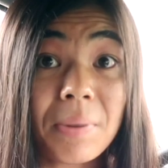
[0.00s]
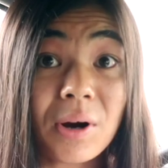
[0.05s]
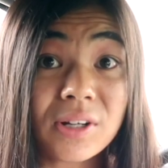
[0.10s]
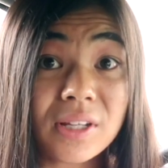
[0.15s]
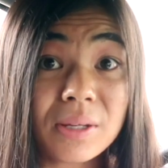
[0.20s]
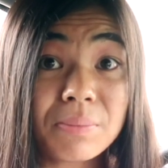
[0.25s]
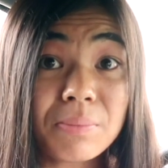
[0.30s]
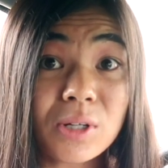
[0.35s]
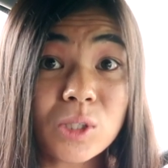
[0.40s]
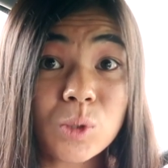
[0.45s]

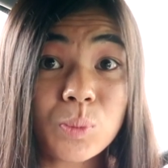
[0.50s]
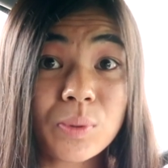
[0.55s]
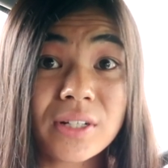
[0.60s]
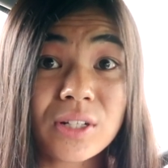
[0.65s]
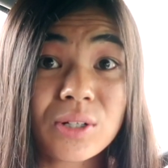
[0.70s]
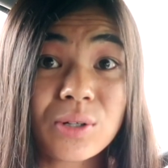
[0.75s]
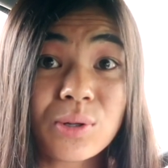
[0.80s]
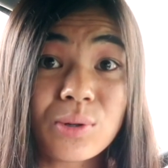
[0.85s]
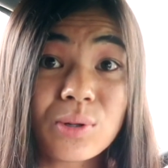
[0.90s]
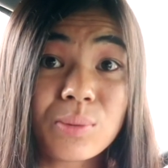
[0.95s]
Parking mode's
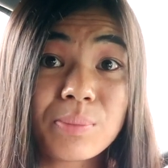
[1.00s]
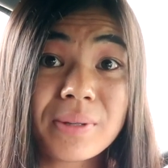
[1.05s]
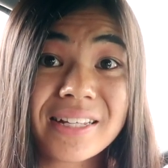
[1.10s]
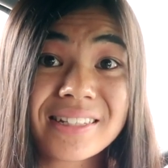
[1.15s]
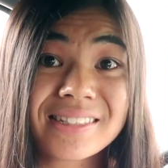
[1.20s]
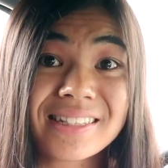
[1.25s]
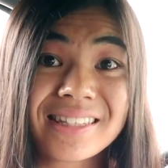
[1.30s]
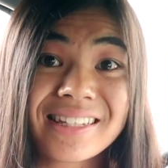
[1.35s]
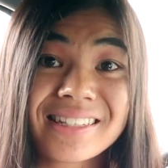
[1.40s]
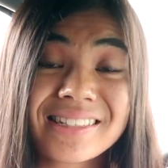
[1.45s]
pretty cool
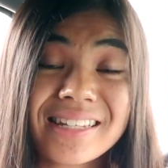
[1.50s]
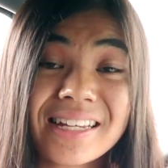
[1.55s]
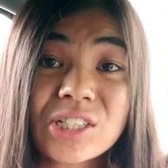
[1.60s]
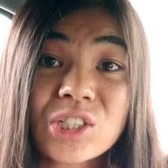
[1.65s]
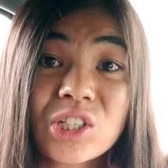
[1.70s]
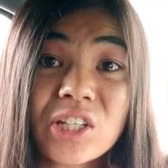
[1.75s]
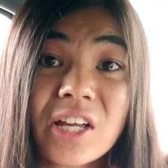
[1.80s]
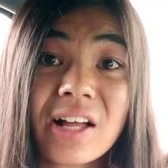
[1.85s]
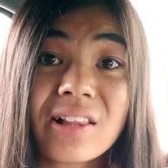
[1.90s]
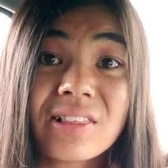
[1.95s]
because it
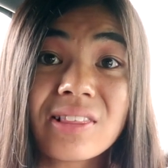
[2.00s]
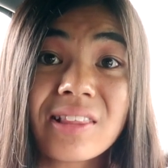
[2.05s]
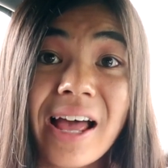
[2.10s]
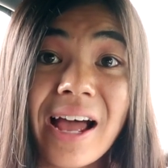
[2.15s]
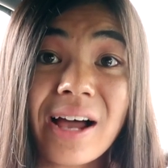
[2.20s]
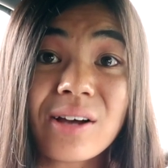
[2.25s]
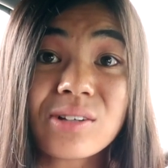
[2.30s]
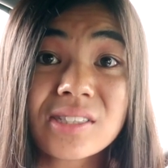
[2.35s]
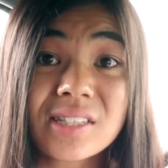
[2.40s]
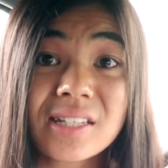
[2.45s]
essentially
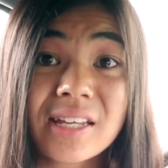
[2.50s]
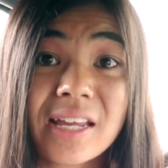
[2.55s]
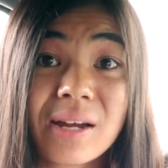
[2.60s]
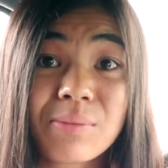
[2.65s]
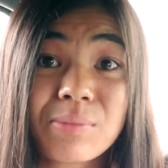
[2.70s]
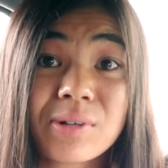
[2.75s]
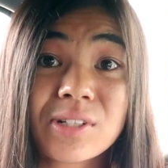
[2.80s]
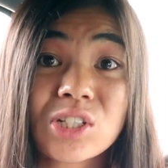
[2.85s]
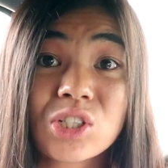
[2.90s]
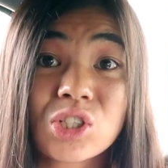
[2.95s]
allows the
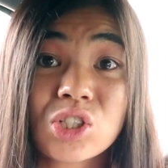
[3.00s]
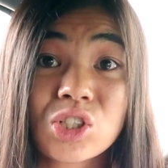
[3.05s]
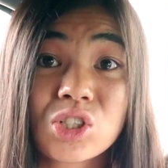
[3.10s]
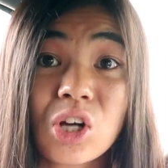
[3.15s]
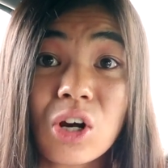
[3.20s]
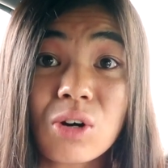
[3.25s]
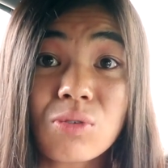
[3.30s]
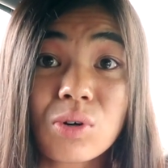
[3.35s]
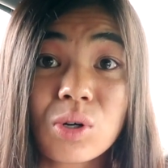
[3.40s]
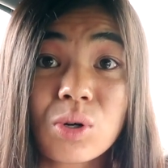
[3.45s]
camera to
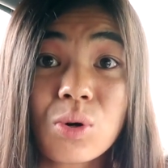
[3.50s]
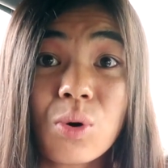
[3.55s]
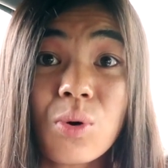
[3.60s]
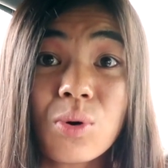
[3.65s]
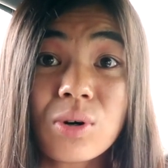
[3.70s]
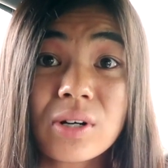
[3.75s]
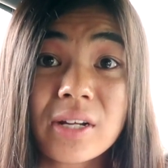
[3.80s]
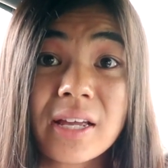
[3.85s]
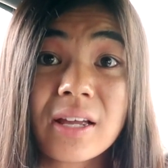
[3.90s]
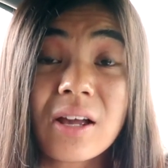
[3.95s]
start
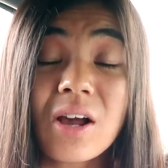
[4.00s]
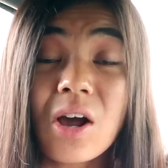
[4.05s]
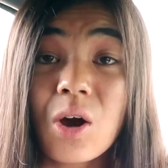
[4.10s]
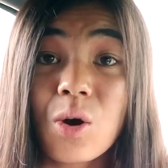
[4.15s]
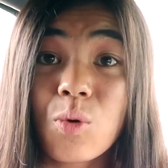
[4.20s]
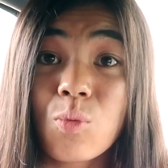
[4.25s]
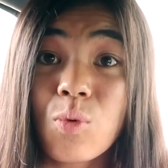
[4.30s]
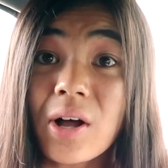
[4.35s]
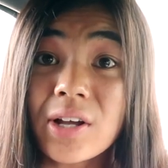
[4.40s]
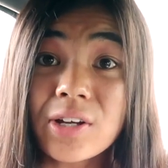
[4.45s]
recording
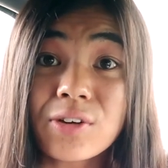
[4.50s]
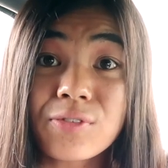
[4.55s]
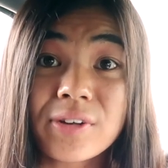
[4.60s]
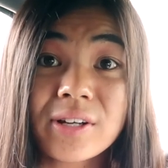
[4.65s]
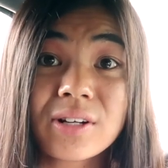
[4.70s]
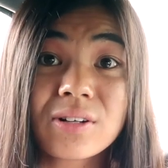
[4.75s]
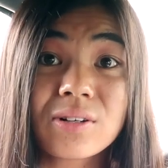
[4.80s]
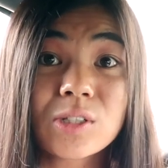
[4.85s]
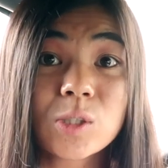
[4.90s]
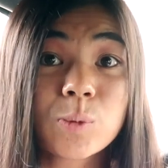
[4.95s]
while your
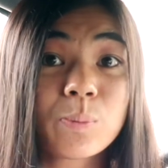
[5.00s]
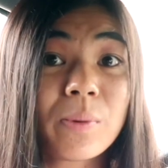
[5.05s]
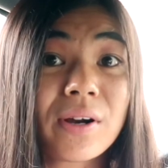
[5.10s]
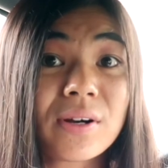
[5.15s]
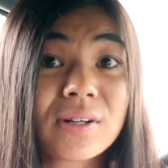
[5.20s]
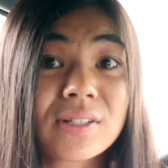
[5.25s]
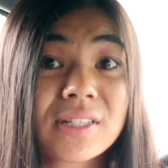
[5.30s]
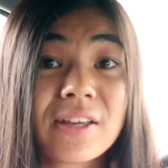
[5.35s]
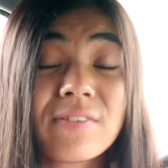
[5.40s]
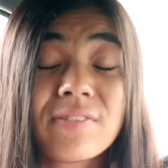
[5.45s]
vehicle is
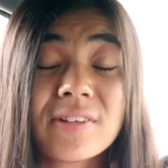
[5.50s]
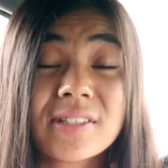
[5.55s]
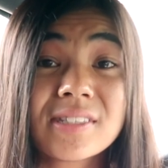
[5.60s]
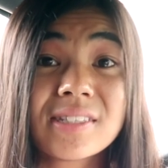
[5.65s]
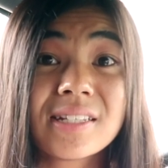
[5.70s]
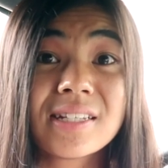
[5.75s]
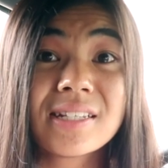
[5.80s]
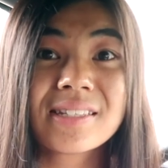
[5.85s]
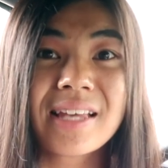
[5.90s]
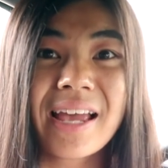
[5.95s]
parked if it
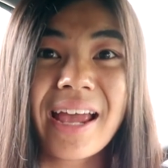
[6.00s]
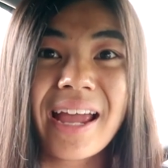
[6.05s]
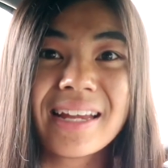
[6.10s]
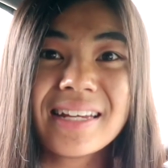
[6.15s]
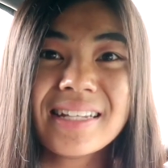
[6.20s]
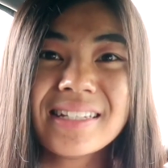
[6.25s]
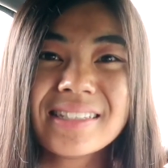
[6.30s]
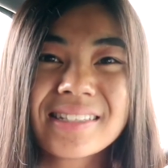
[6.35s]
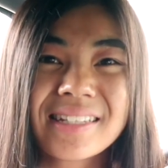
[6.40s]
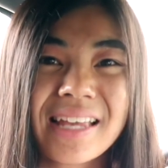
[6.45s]
sees
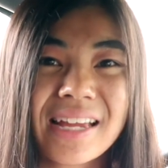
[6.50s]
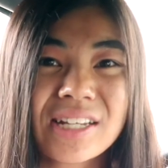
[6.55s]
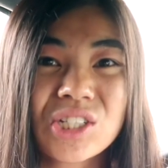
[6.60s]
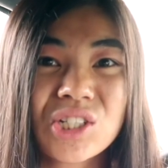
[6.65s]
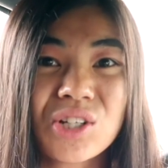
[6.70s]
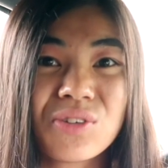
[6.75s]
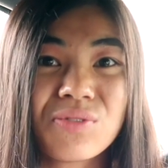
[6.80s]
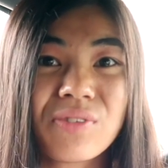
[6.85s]
any sketchy